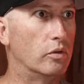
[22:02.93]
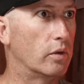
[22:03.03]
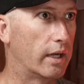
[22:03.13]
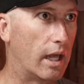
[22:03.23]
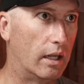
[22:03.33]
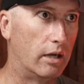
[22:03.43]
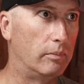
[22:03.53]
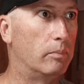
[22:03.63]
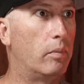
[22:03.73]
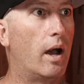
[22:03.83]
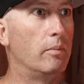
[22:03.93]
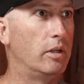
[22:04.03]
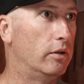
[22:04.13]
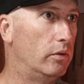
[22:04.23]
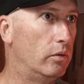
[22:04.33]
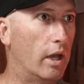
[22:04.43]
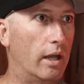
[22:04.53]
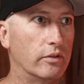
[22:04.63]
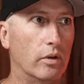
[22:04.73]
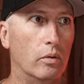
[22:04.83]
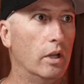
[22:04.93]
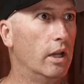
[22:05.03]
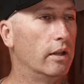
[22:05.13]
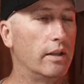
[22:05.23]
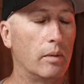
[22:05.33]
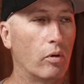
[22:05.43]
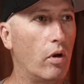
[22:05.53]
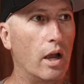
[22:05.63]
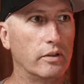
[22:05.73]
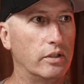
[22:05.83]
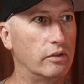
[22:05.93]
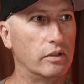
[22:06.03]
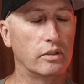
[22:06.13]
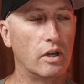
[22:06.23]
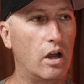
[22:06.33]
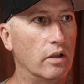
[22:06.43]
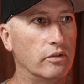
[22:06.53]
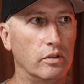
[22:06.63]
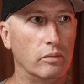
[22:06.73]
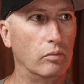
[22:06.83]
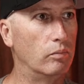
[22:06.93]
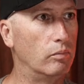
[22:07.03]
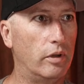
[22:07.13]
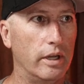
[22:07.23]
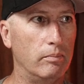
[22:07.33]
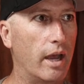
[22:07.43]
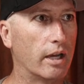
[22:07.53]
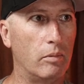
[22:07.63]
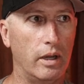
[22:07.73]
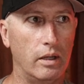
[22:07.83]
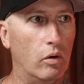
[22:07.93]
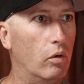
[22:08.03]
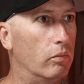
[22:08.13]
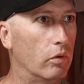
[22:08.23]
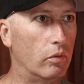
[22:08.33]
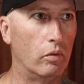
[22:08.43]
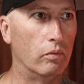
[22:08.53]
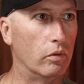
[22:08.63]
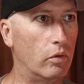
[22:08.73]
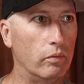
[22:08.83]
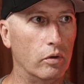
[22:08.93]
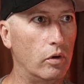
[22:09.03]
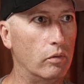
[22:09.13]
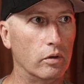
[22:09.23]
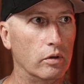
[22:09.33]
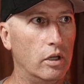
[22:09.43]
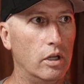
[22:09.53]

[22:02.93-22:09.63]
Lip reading: So I got to let him get by me to do that. So that process is constantly playing back in my head over and over and over and over.